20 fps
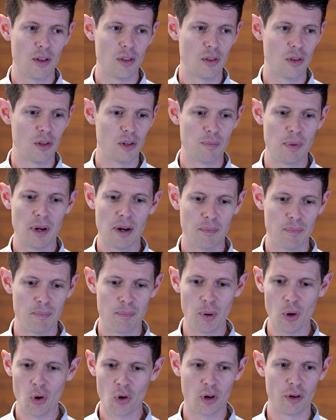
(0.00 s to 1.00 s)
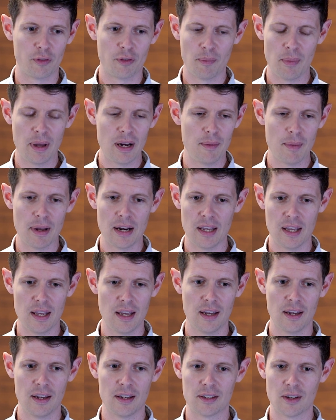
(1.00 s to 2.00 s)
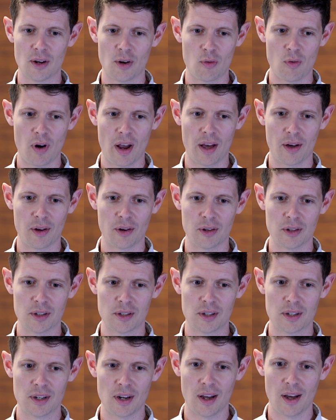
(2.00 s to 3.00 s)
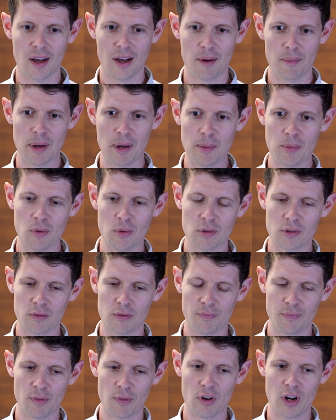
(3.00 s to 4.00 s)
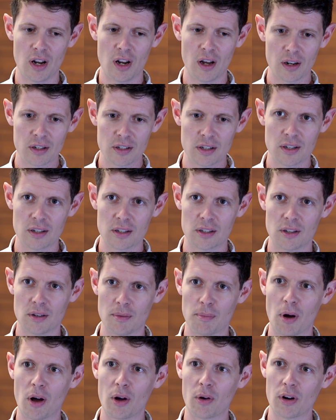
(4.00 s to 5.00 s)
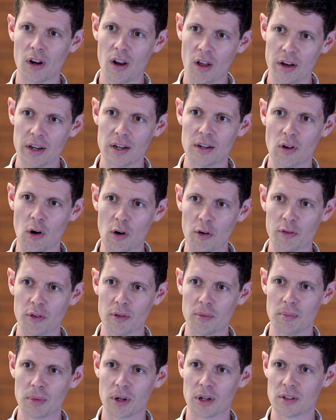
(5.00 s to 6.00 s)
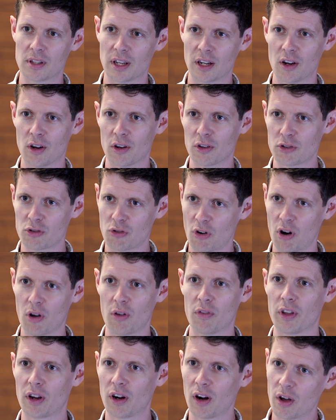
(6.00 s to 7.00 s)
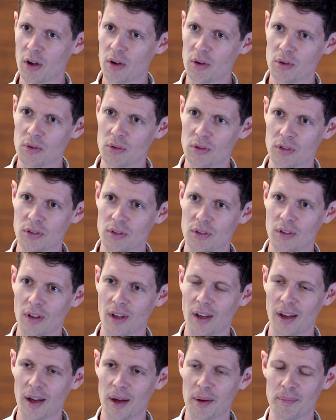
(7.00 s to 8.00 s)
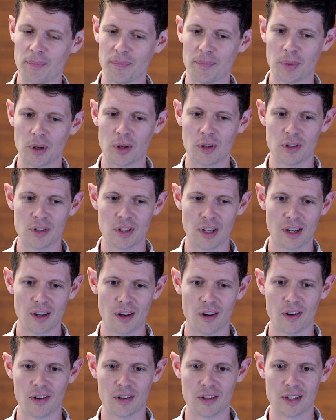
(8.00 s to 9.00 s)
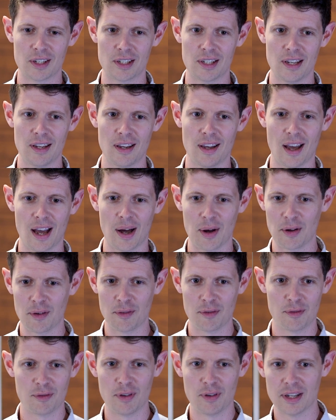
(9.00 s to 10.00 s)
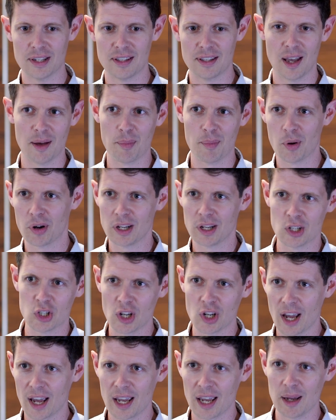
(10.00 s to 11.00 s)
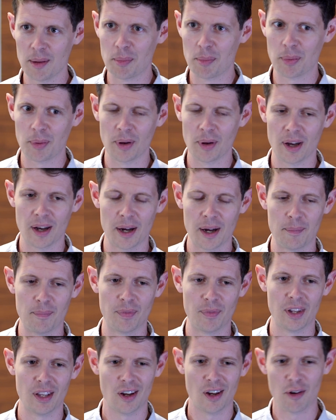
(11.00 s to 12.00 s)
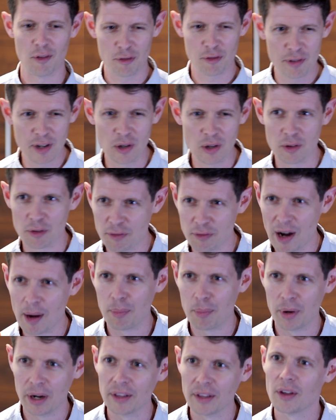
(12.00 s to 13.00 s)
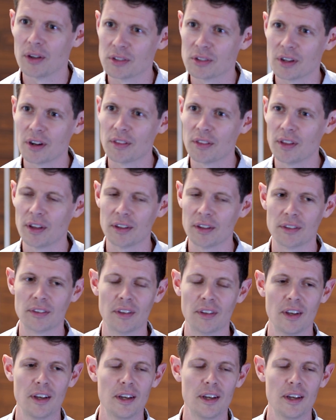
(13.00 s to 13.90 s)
there's been a blocker for many years around people's reluctance to buy online, often because they can't try on the clothes, because they can't see how it fits their body shape, they can't feel the fabric, those kind of things.